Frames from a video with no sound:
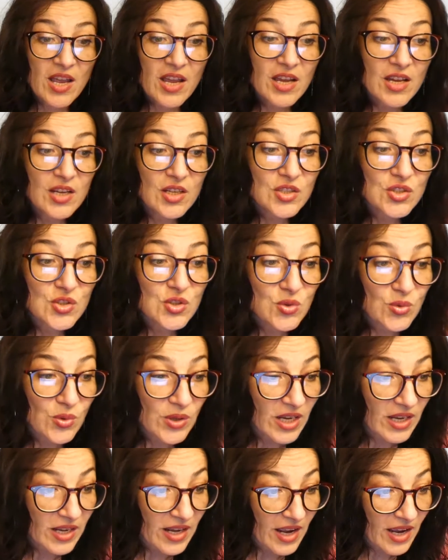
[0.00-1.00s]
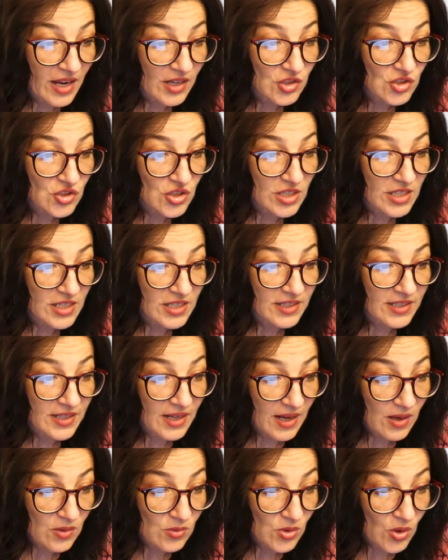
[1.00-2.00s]
as you can actually
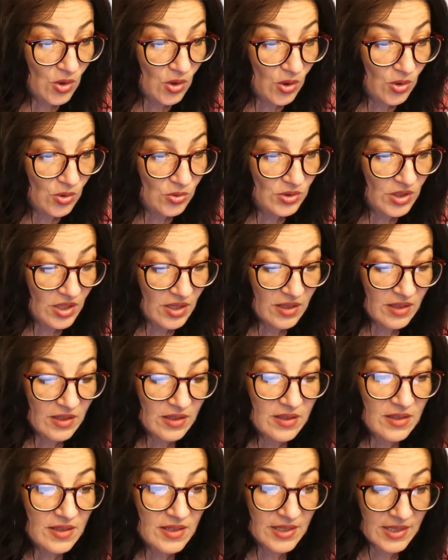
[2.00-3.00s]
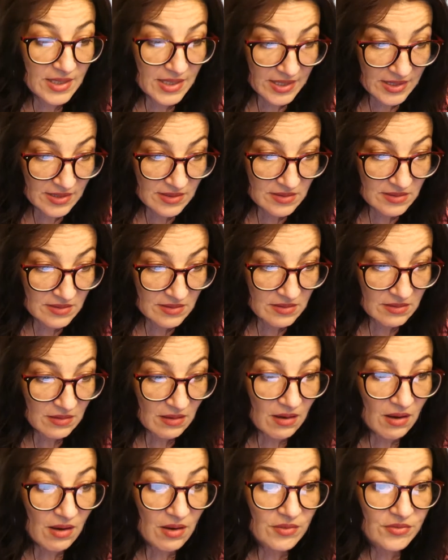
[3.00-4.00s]
download a list
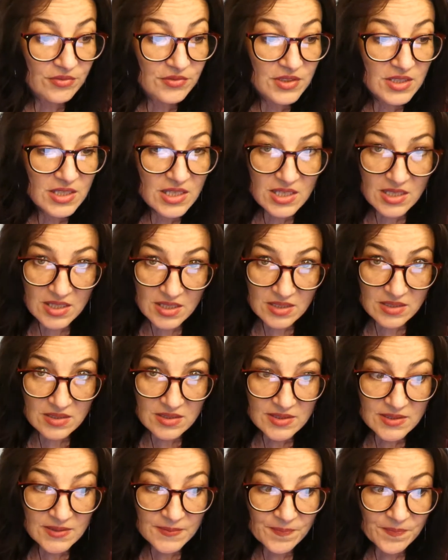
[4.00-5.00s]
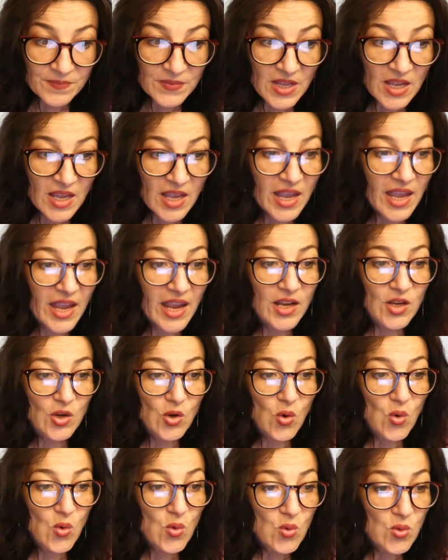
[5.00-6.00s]
of needs. And
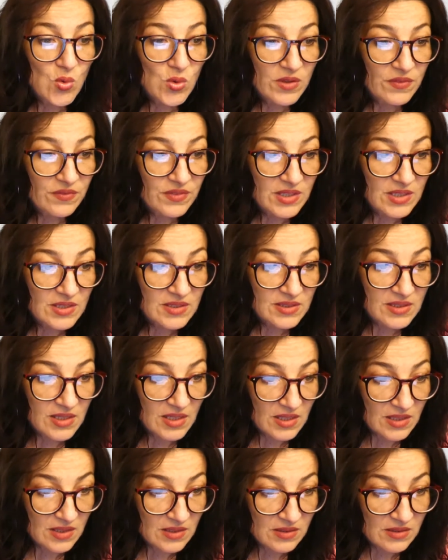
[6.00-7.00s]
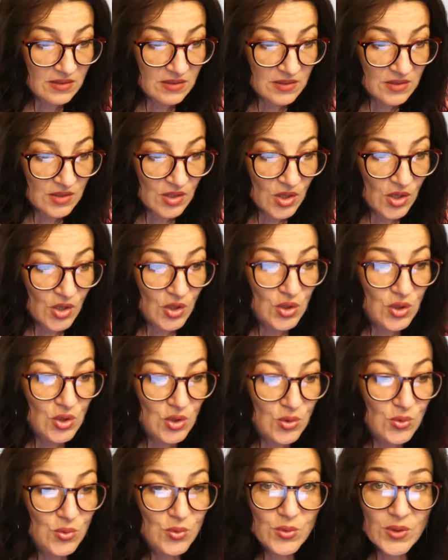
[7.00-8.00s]
all of these things,
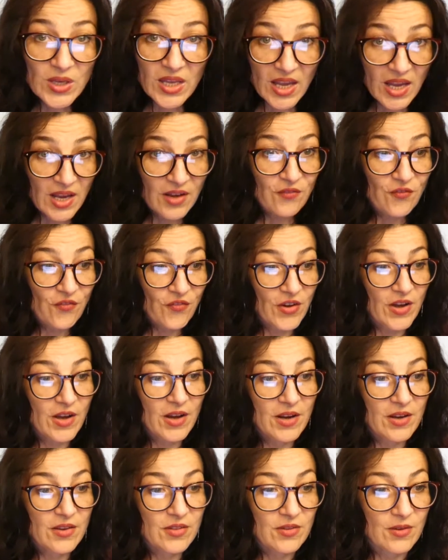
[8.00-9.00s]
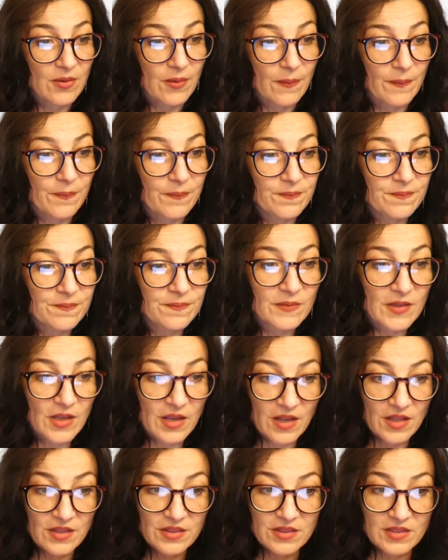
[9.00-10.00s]
you can find them
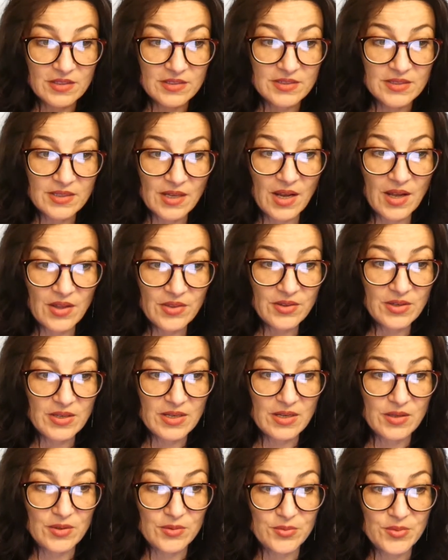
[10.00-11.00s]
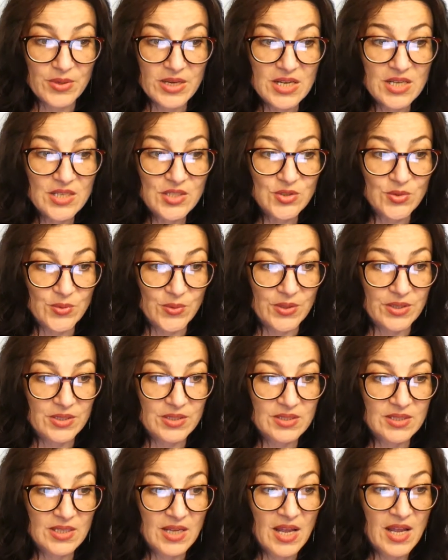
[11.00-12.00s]
at this other little resource